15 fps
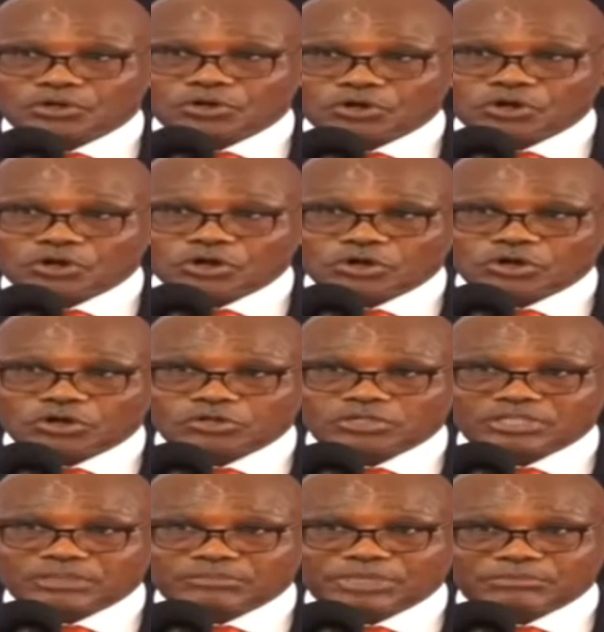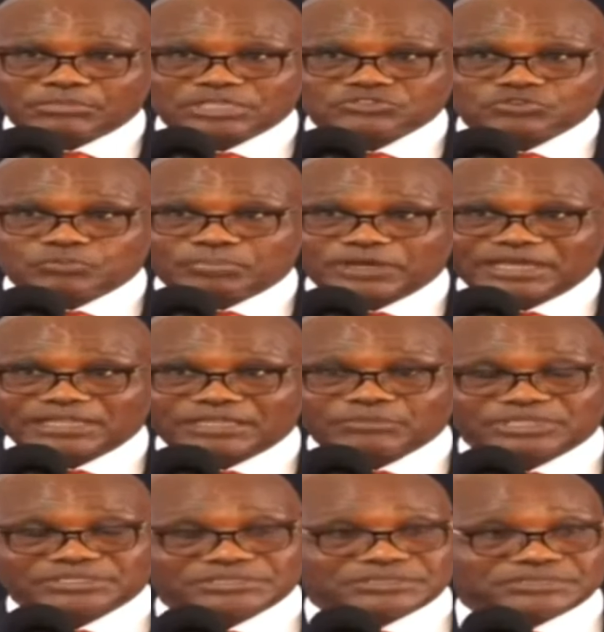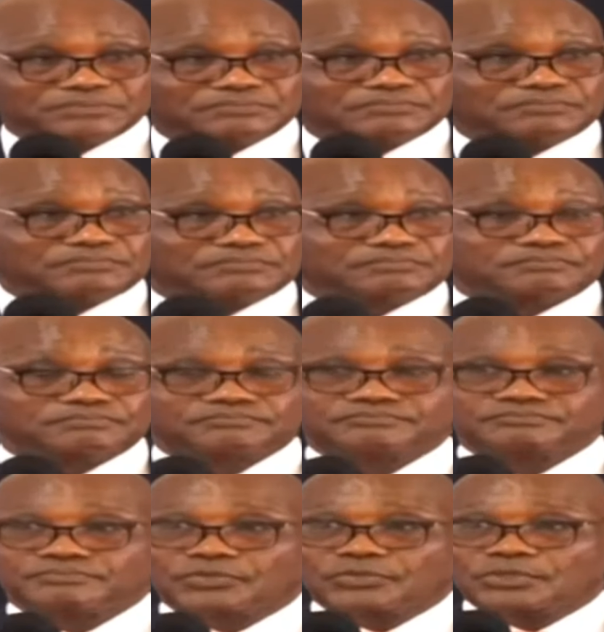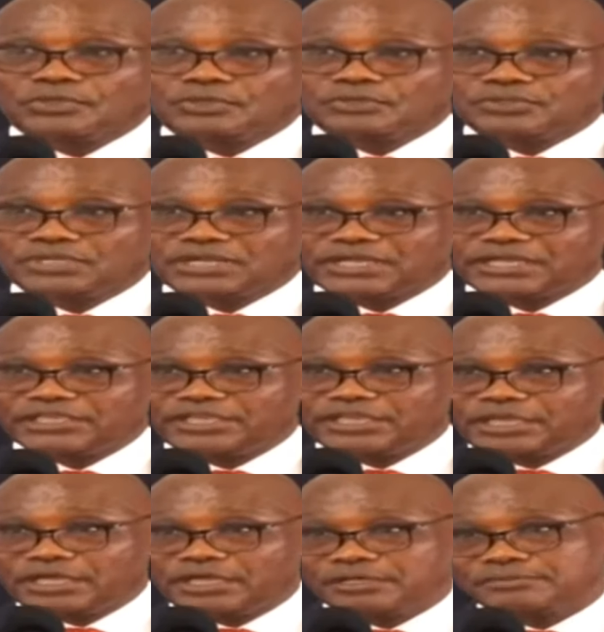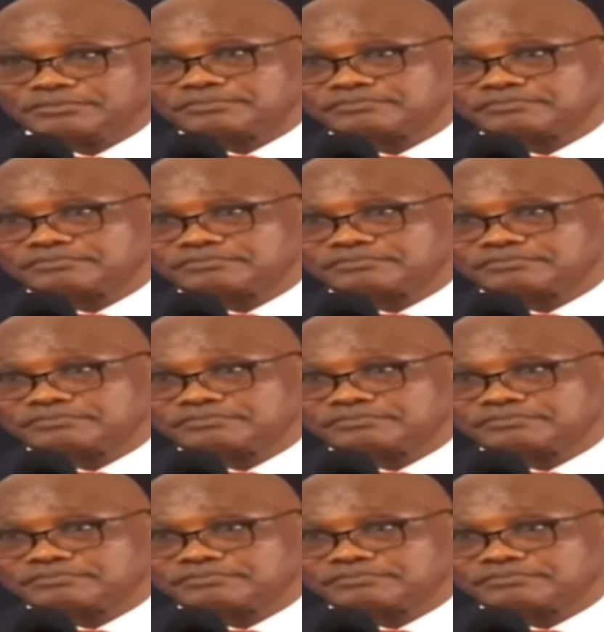all the members of Parliament that are here,